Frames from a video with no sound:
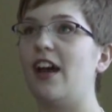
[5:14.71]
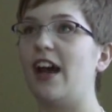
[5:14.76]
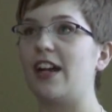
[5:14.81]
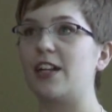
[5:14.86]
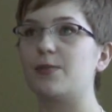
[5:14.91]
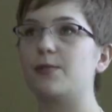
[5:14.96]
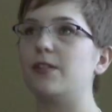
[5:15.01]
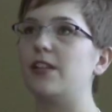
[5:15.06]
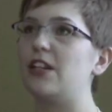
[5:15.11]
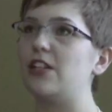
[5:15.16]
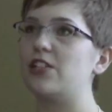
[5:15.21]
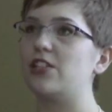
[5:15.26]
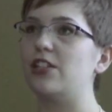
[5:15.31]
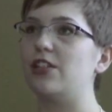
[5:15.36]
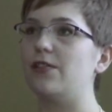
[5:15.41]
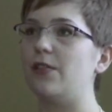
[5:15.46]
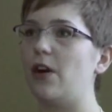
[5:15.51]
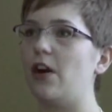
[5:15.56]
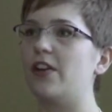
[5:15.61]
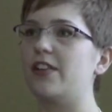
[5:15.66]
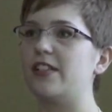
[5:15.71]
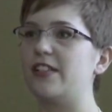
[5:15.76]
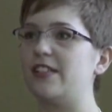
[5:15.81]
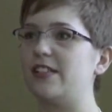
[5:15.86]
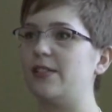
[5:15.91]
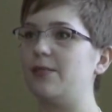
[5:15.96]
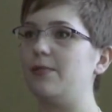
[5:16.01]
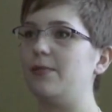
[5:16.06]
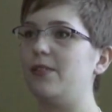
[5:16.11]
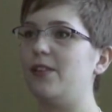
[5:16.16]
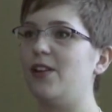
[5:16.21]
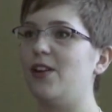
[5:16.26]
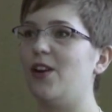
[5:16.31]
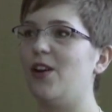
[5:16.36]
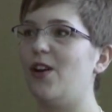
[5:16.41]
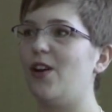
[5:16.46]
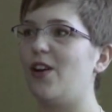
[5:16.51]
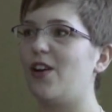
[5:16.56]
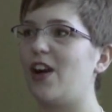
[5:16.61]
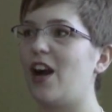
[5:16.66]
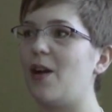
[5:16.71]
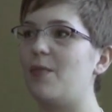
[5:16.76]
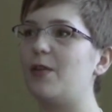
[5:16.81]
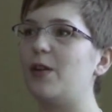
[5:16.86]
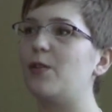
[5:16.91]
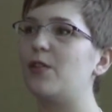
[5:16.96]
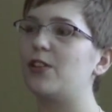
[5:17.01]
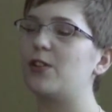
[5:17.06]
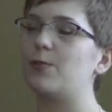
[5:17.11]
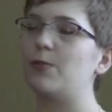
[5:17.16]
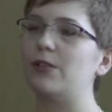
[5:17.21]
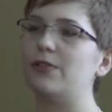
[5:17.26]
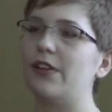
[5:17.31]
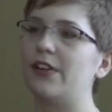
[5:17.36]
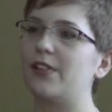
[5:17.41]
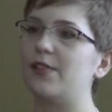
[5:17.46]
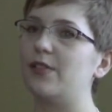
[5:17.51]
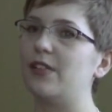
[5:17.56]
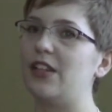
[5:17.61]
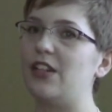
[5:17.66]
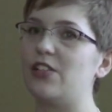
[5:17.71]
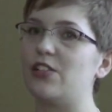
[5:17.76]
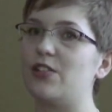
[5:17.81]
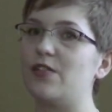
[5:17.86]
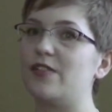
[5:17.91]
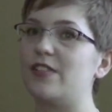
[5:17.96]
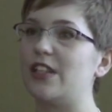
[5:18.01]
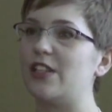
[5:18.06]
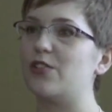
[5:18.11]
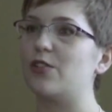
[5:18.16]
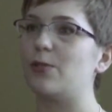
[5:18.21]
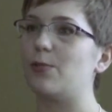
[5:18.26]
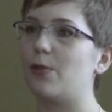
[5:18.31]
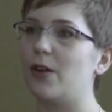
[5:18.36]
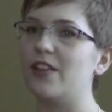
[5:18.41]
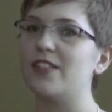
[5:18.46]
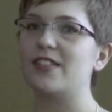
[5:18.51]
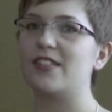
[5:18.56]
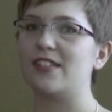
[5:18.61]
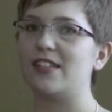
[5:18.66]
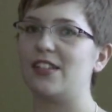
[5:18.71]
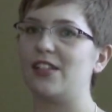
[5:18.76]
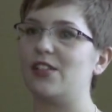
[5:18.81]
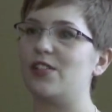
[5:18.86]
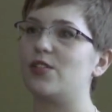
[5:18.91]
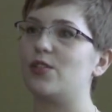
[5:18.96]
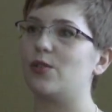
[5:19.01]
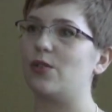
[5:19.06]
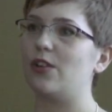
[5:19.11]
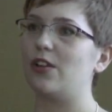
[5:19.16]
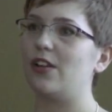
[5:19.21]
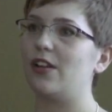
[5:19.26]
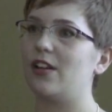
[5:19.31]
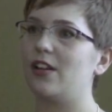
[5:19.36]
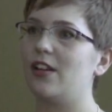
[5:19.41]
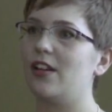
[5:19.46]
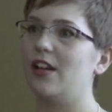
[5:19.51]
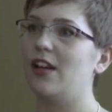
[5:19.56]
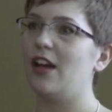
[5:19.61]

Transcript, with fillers: explanation of autism, coming with a brief explanation of sensory processing disorder,